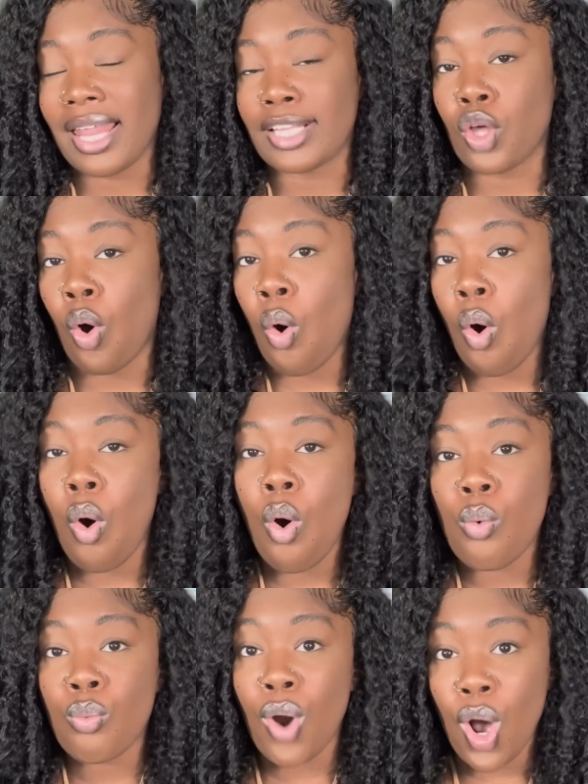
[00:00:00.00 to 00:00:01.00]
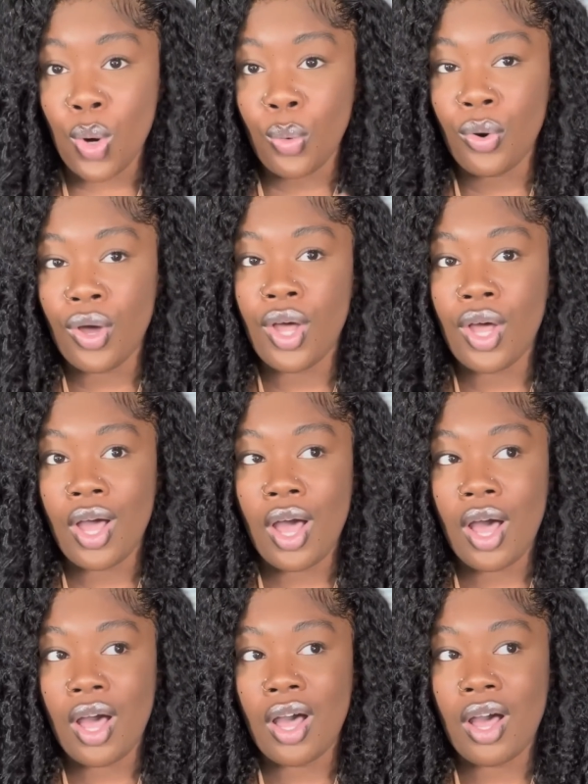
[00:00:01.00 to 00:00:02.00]
like the whole row,
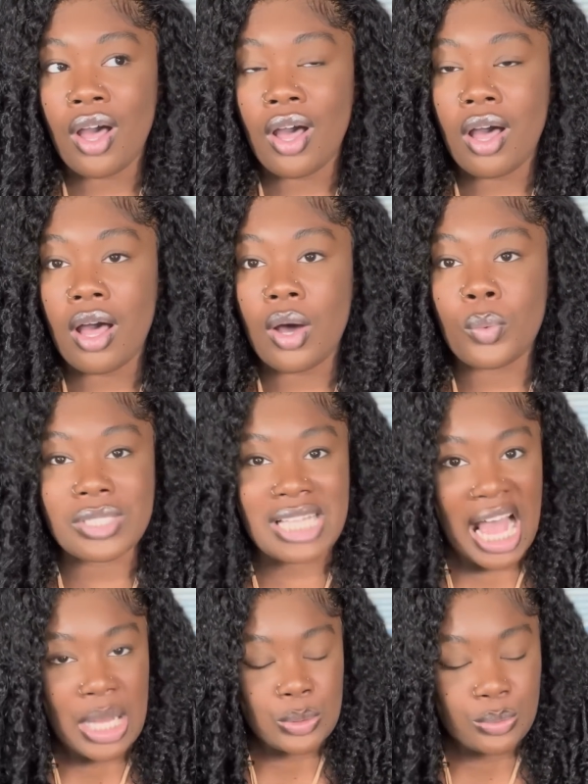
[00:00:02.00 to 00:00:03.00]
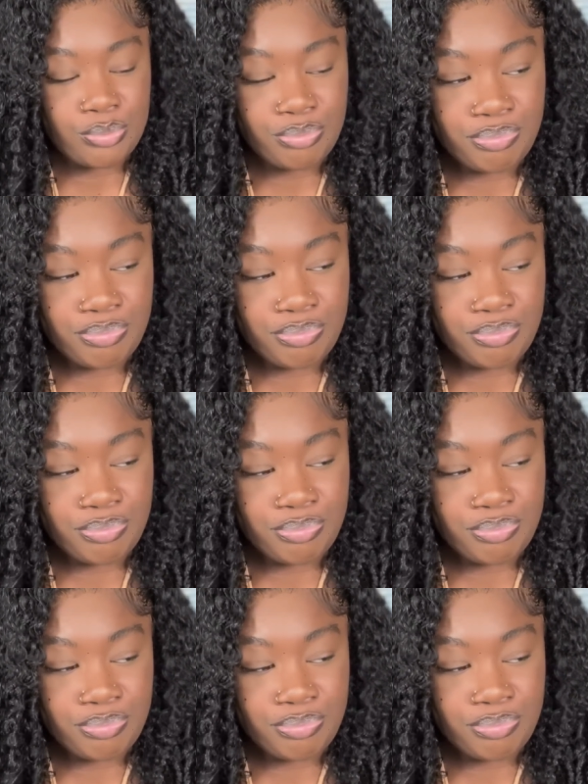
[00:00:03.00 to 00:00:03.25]
was out.